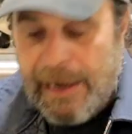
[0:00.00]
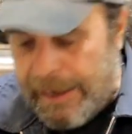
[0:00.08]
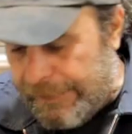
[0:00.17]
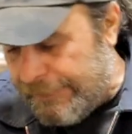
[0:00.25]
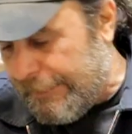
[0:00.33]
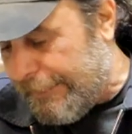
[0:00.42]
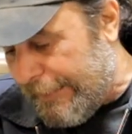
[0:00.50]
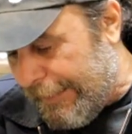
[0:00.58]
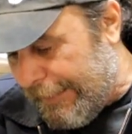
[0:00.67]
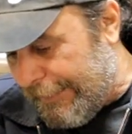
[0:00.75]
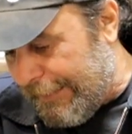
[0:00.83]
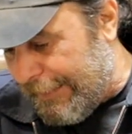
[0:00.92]
And
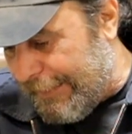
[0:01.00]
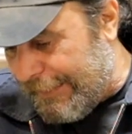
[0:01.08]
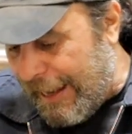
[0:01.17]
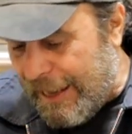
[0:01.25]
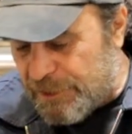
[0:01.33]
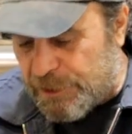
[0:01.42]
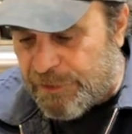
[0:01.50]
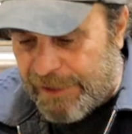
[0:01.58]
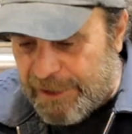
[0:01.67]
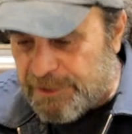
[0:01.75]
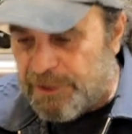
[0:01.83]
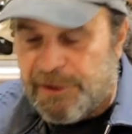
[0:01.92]
it has
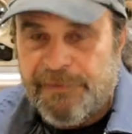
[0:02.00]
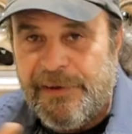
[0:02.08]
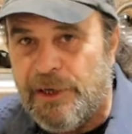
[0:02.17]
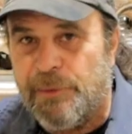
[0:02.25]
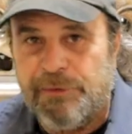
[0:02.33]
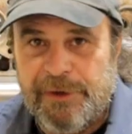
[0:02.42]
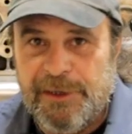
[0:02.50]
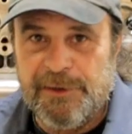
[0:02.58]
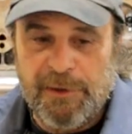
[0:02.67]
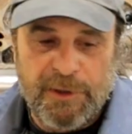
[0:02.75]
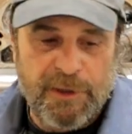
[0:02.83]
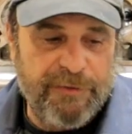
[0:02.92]
Chrysler's
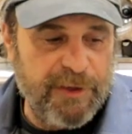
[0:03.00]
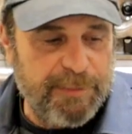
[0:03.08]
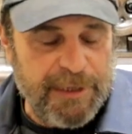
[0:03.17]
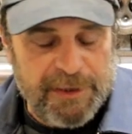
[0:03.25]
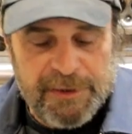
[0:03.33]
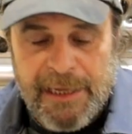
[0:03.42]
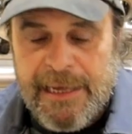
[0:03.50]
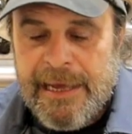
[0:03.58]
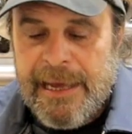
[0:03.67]
fingerprints all over the place.